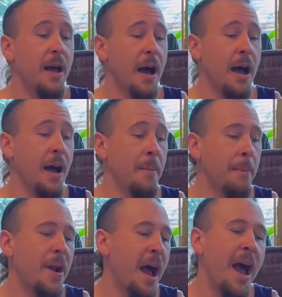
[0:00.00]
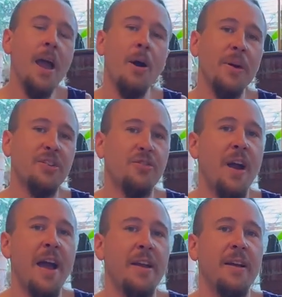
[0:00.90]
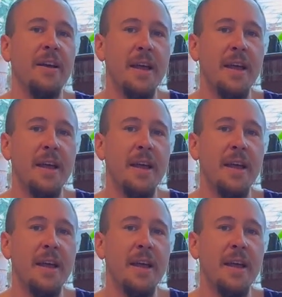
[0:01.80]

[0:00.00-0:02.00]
But I always try to